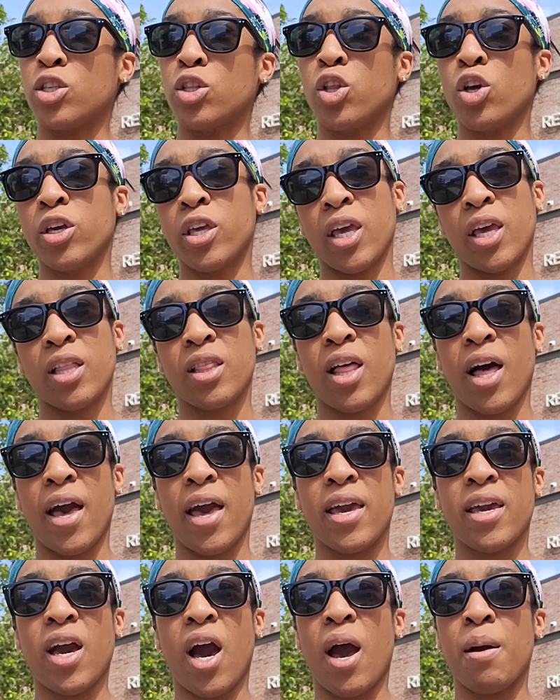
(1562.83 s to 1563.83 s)
looking
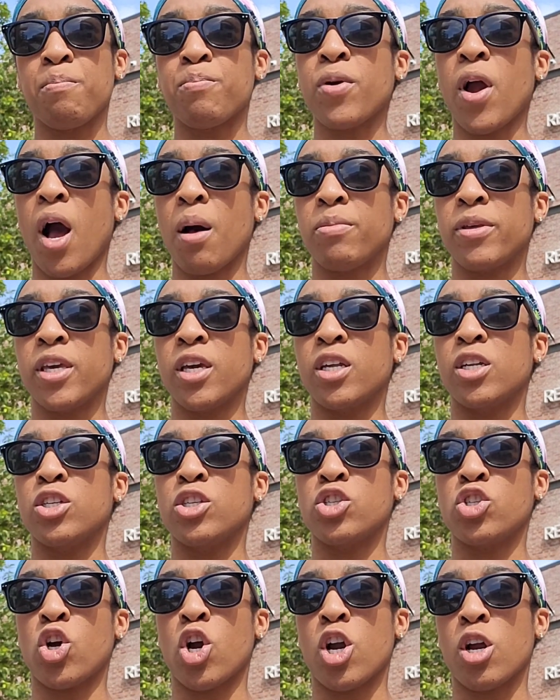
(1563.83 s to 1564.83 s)
like I'm probably gonna
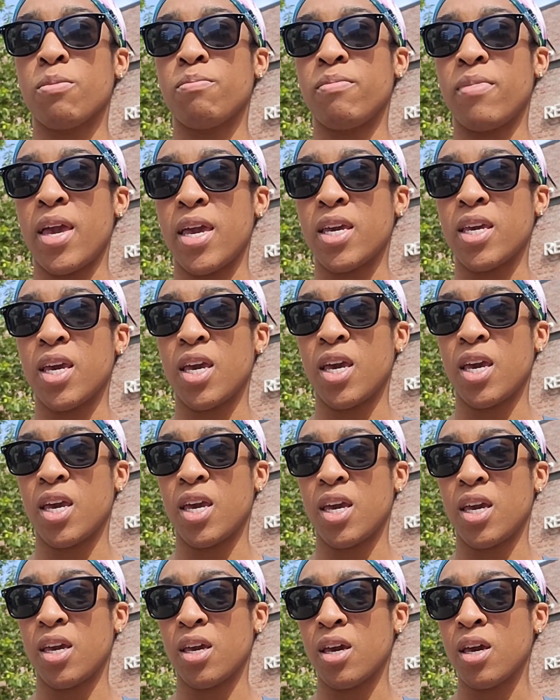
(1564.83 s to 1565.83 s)
start
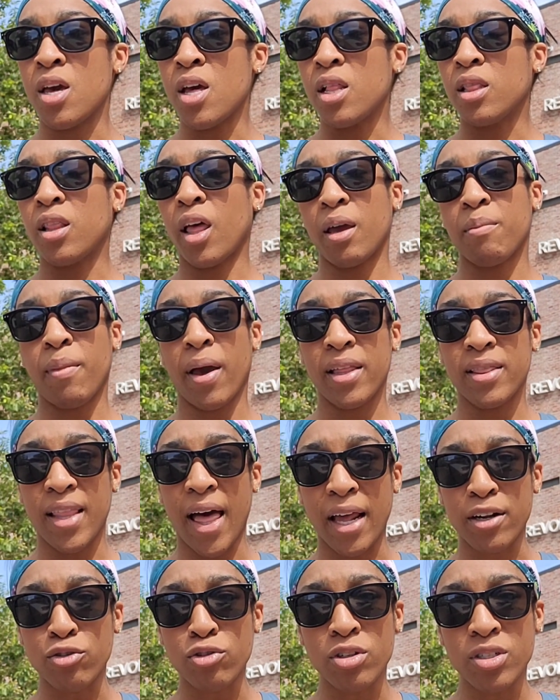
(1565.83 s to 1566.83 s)
making like my
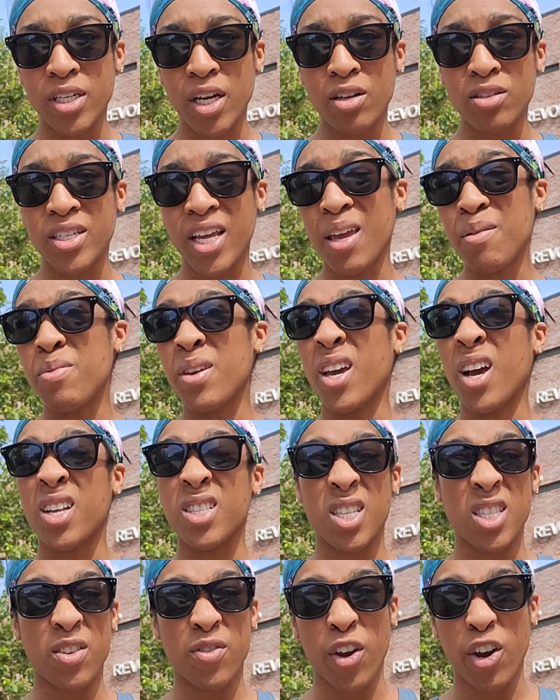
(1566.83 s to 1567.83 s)
lateral delt day
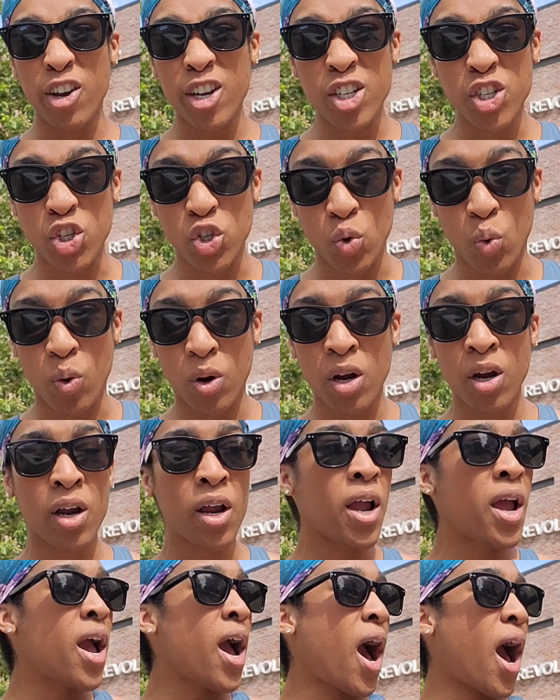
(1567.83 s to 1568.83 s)
because it's very short.
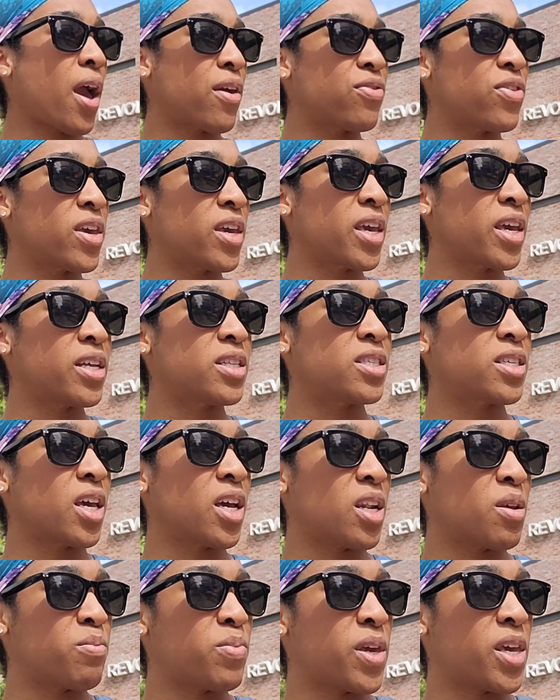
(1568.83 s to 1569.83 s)
I think it's
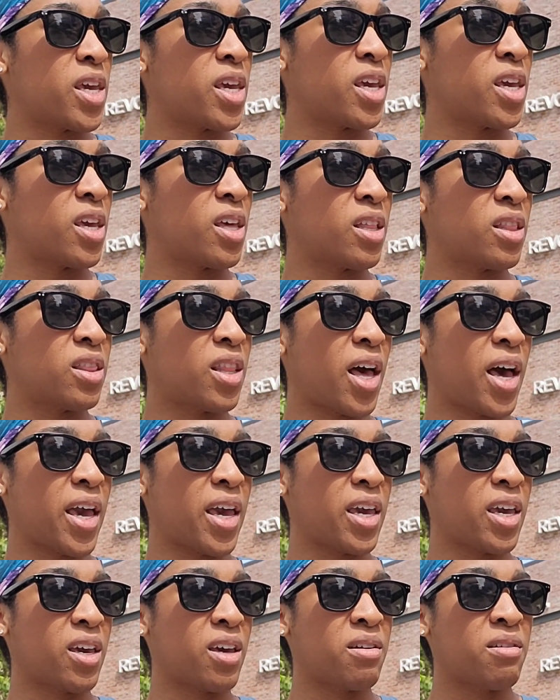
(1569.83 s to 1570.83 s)
gonna be
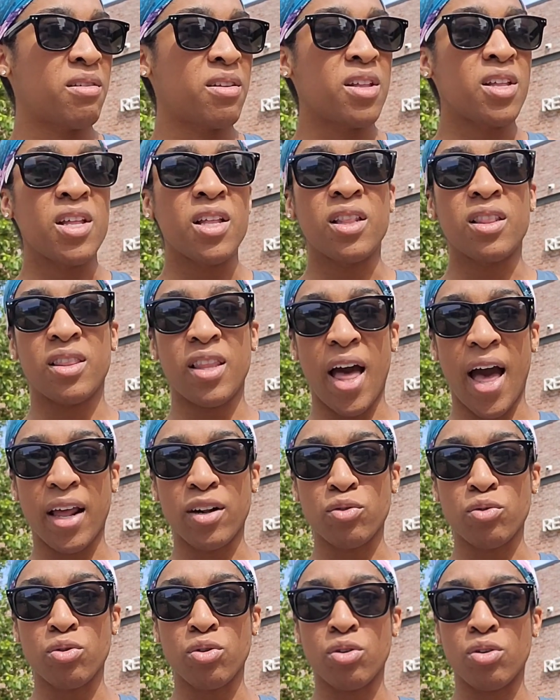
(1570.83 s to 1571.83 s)
like
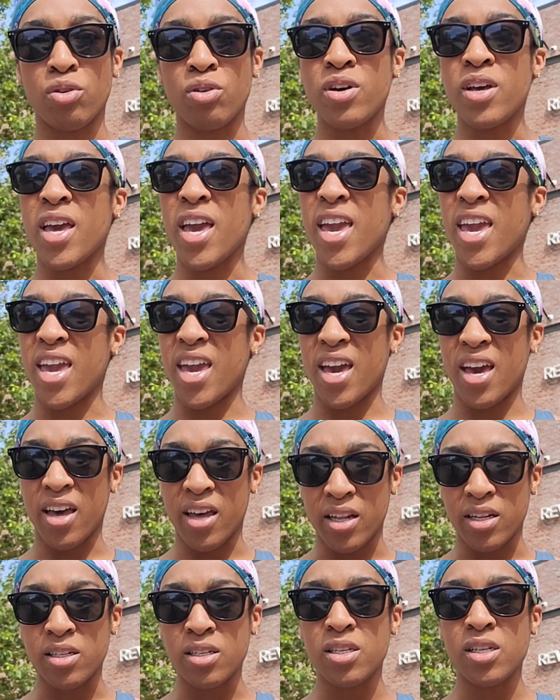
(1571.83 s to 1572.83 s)
lateral
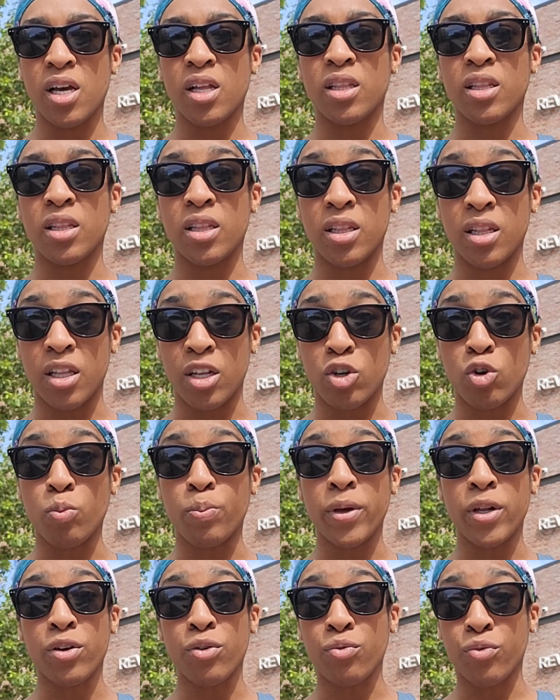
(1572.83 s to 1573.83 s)
and a little
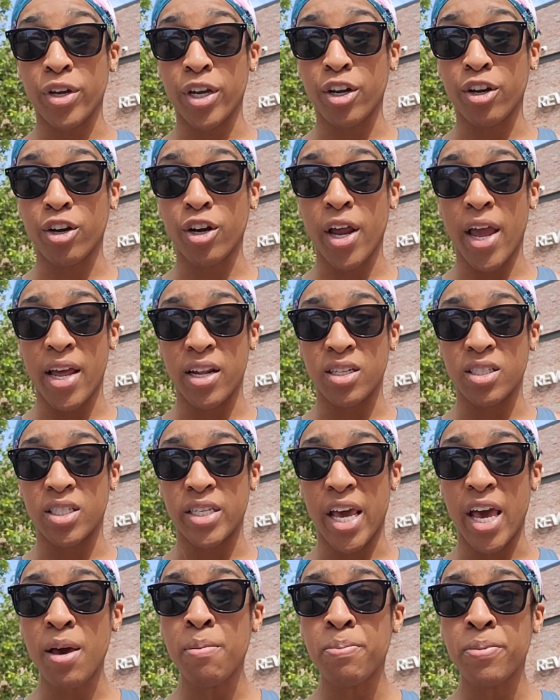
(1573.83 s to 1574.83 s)
bit of rear and
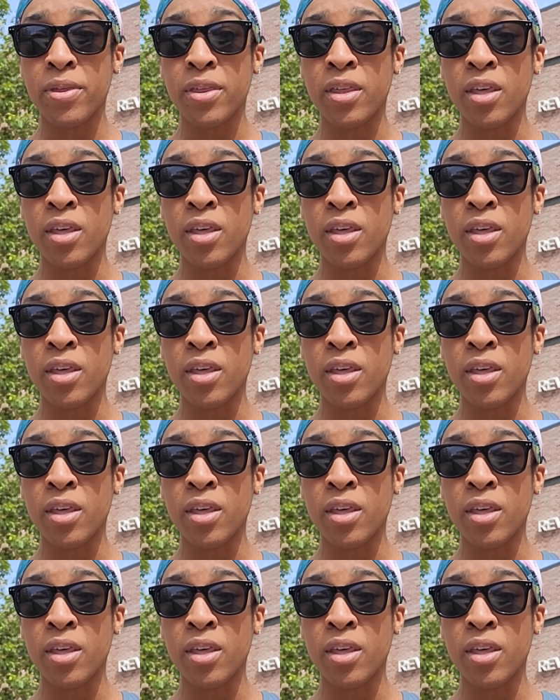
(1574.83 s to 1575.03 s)
depth,